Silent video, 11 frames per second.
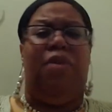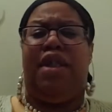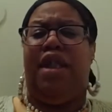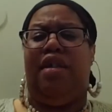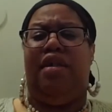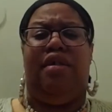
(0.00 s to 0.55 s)
with
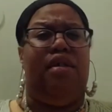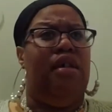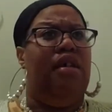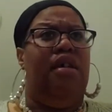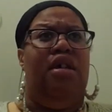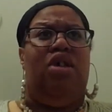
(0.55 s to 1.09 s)
things.
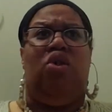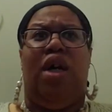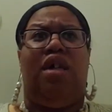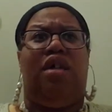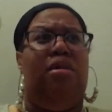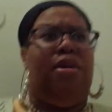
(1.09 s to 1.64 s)

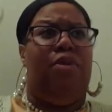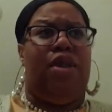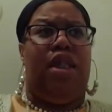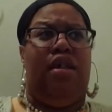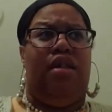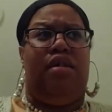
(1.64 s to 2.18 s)
Trying to come up with
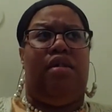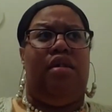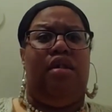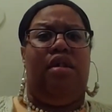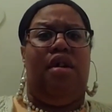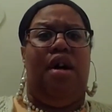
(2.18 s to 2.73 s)
things.
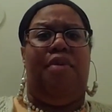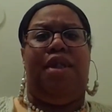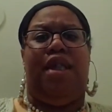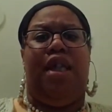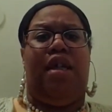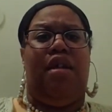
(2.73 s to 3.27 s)
I was
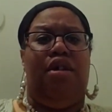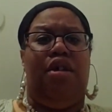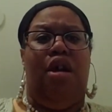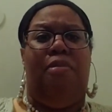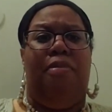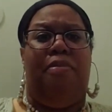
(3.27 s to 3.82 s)
thinking
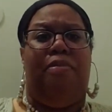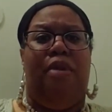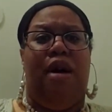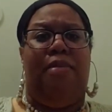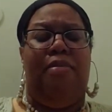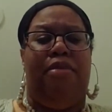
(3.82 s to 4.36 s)
of,
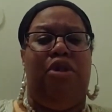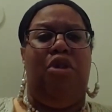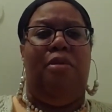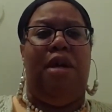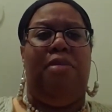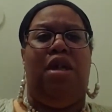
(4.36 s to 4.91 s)

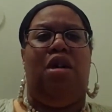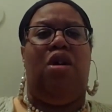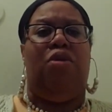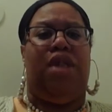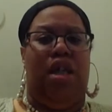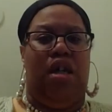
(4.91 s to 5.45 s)
maybe a
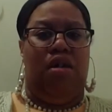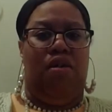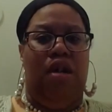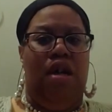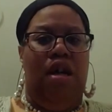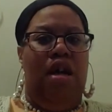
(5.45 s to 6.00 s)
hotel,
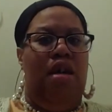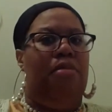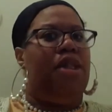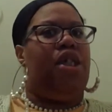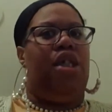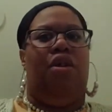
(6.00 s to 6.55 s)

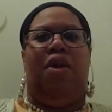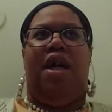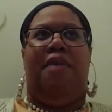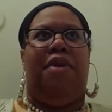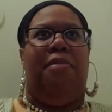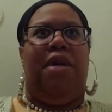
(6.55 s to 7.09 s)
but she don't
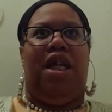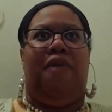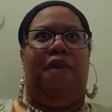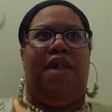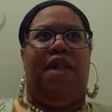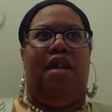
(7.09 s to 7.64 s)
have the money
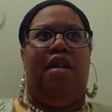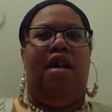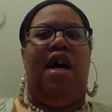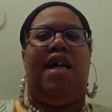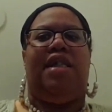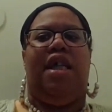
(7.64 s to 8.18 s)
for that.
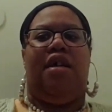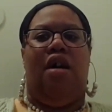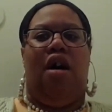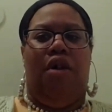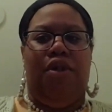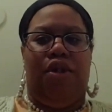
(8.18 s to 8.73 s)
I said,
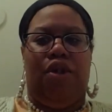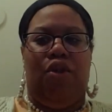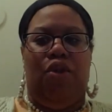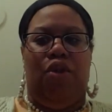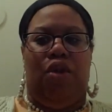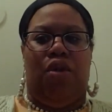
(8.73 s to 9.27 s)
call the
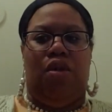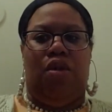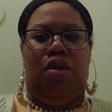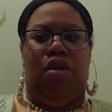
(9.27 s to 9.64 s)
school.